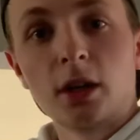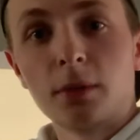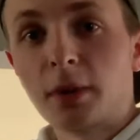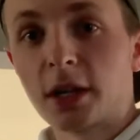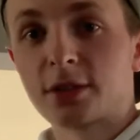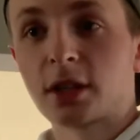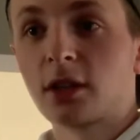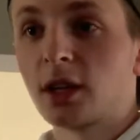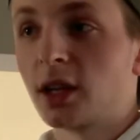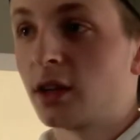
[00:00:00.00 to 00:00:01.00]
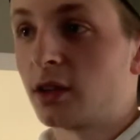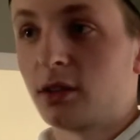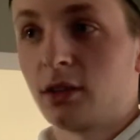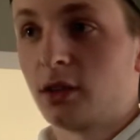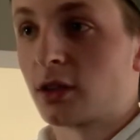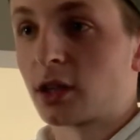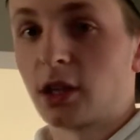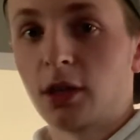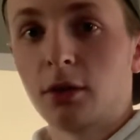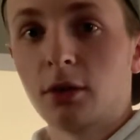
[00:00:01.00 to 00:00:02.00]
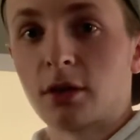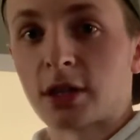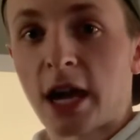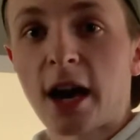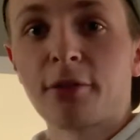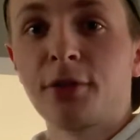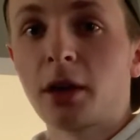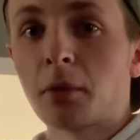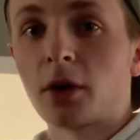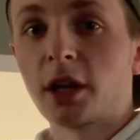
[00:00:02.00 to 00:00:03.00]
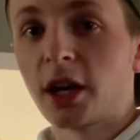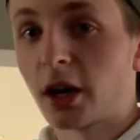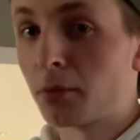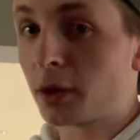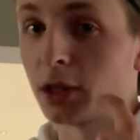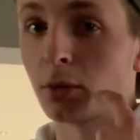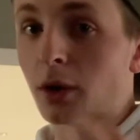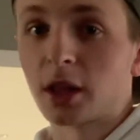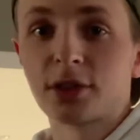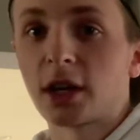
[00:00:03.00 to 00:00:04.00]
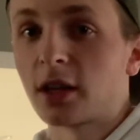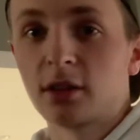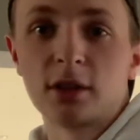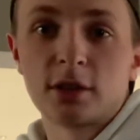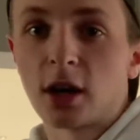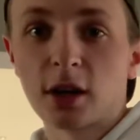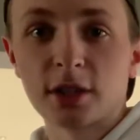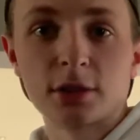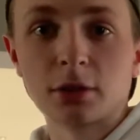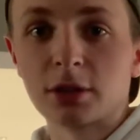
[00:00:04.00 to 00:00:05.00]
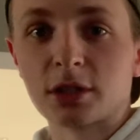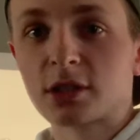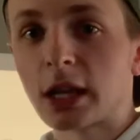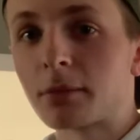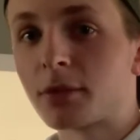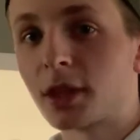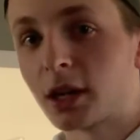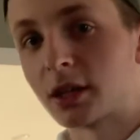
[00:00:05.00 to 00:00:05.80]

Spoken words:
Basically, you're going to use half the amount of air, but you want that the tongue is doing the same thing.